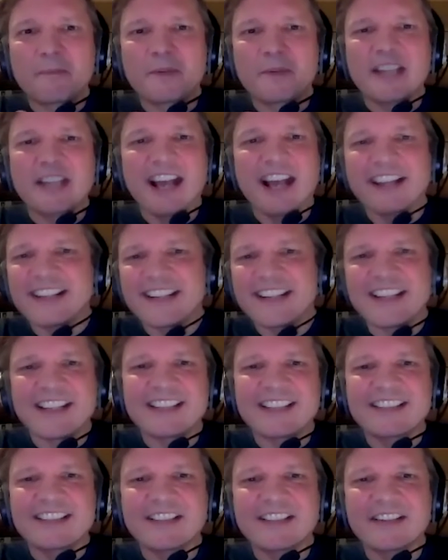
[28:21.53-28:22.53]

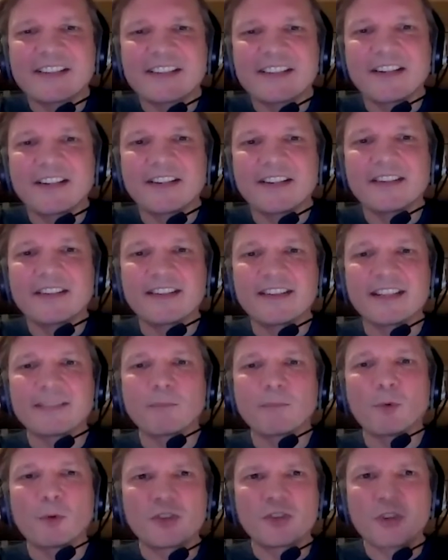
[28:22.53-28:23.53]
protagonist, and
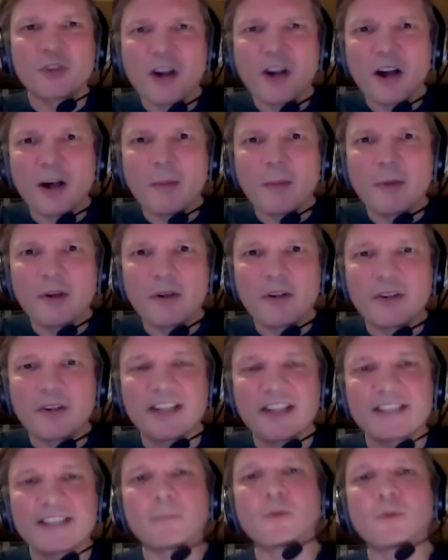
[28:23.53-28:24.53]
there's more drama,
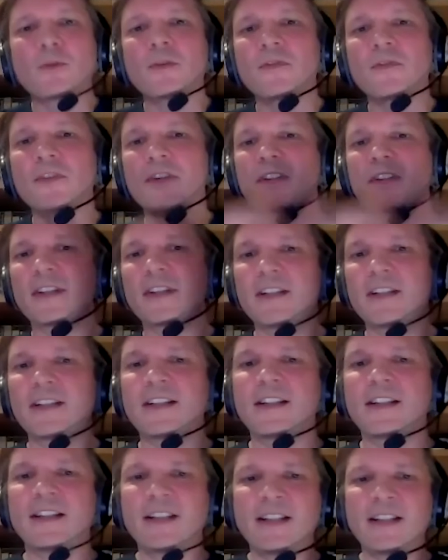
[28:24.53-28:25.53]
and there's more of a
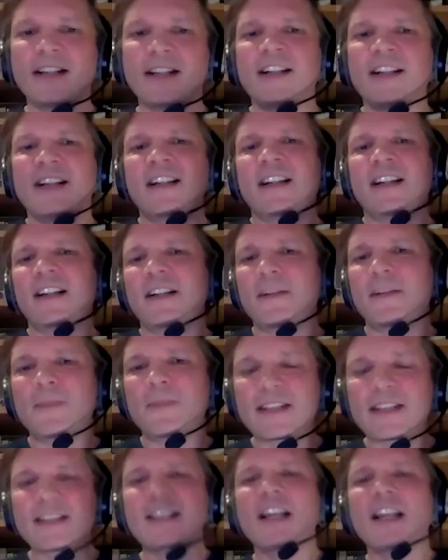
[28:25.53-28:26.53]

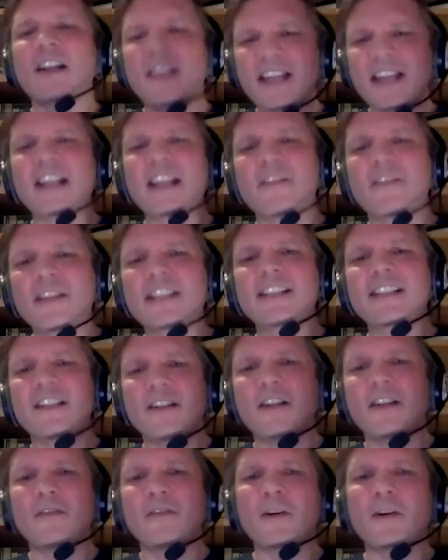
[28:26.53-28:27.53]
there kind of is
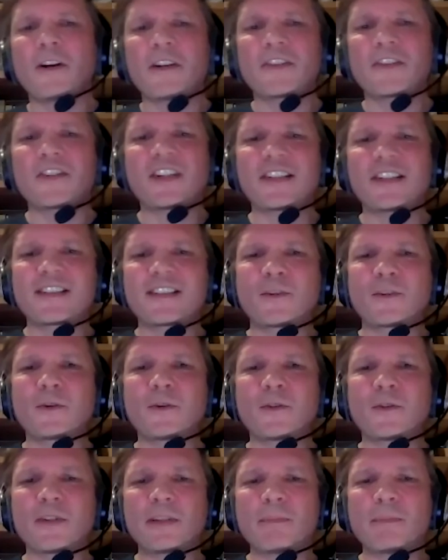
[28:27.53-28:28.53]
an overarching
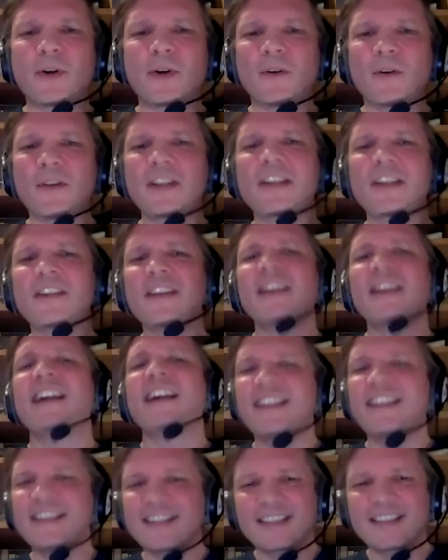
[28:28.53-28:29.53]
story. But on the other
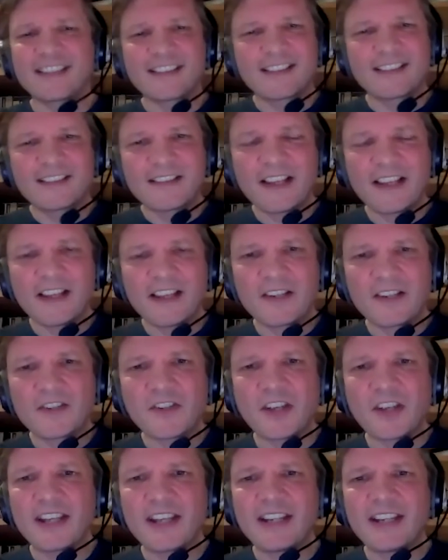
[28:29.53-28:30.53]
hand,
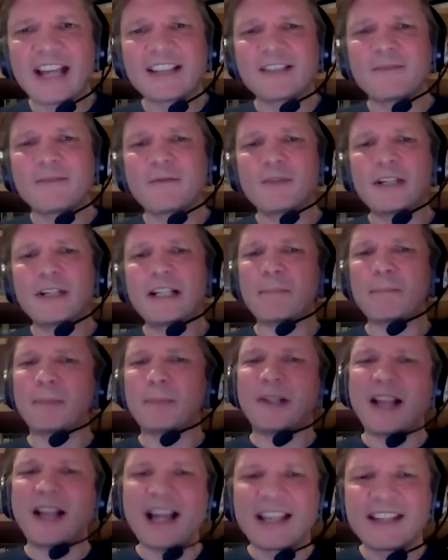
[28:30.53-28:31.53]
Hergé hasn't really
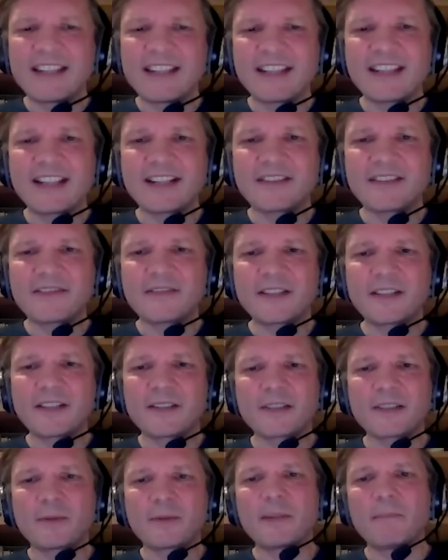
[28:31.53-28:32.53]
planned it. It
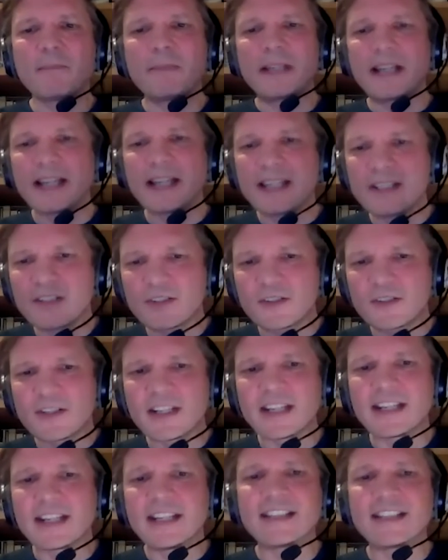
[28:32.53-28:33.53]
feels quite
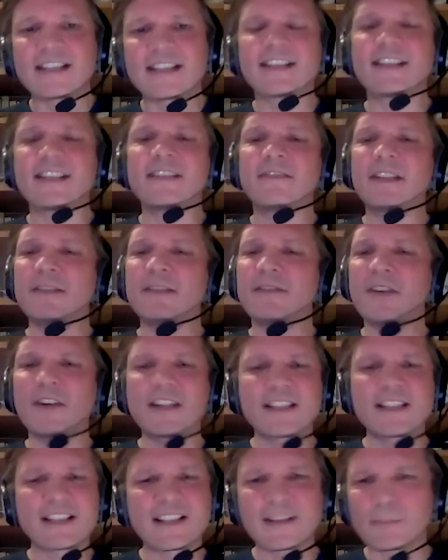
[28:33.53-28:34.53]
meandering. He's
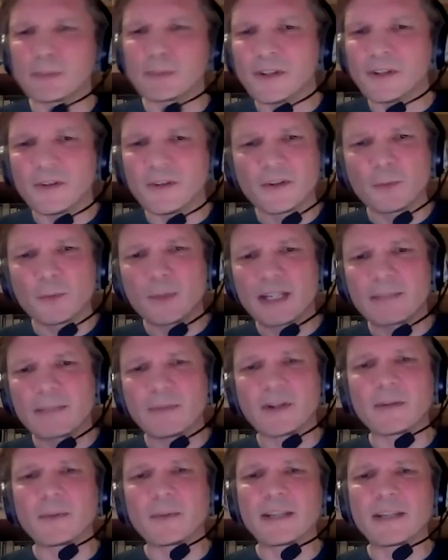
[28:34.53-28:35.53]
devising the plot on a week
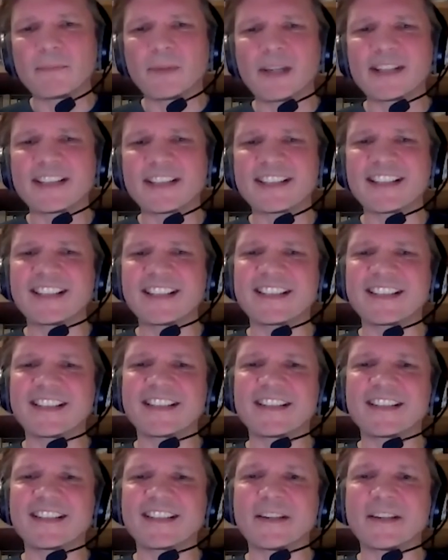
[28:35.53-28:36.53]
by week basis,
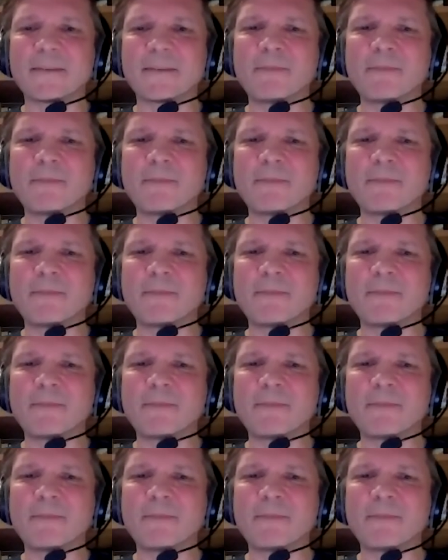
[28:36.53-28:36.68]
and